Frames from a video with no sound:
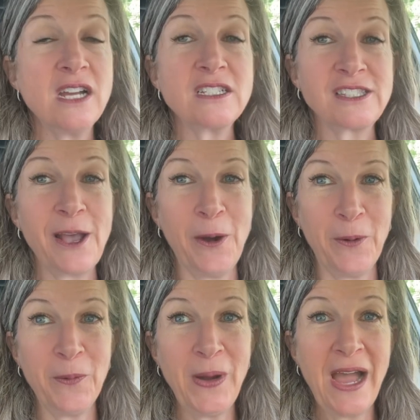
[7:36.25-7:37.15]

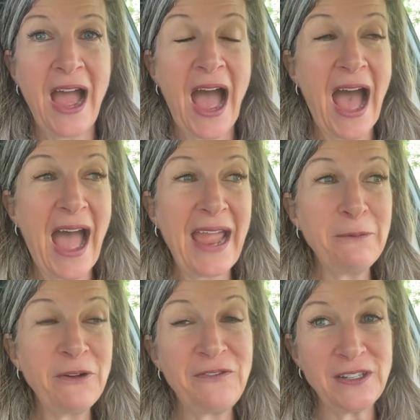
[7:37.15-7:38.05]
So I
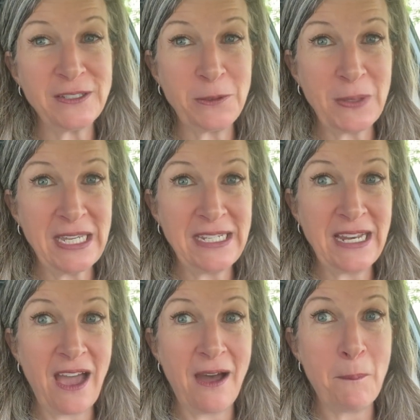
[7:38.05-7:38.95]
will fill you in